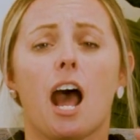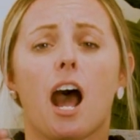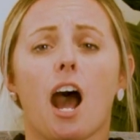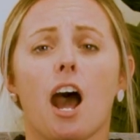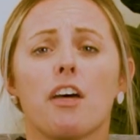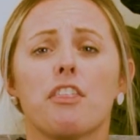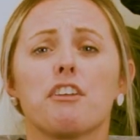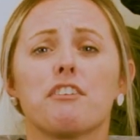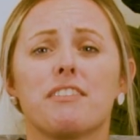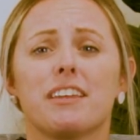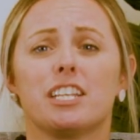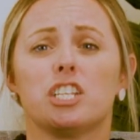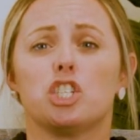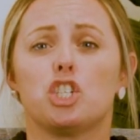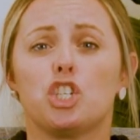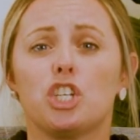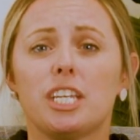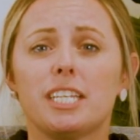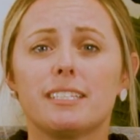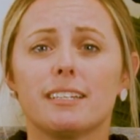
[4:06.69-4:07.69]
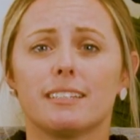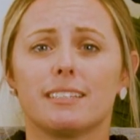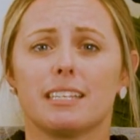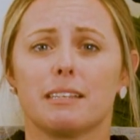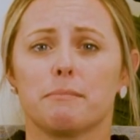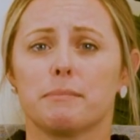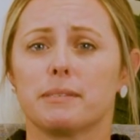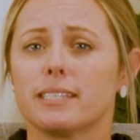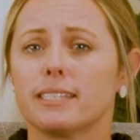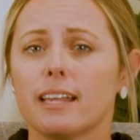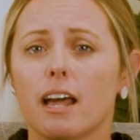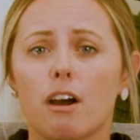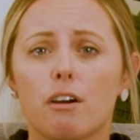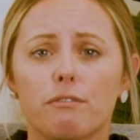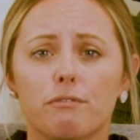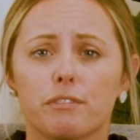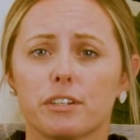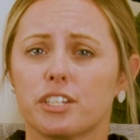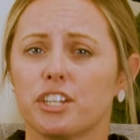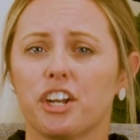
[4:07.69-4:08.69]
other than Jesus
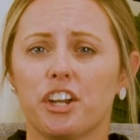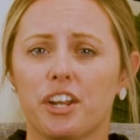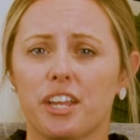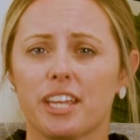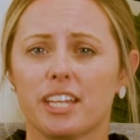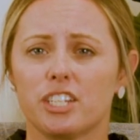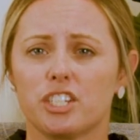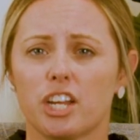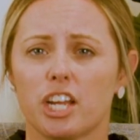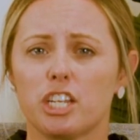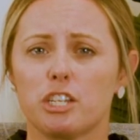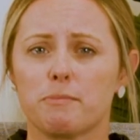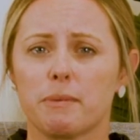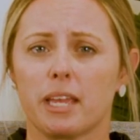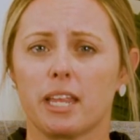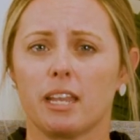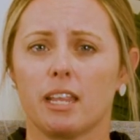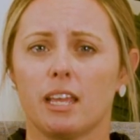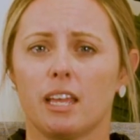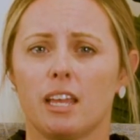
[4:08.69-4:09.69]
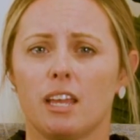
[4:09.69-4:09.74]
himself returning in judgment,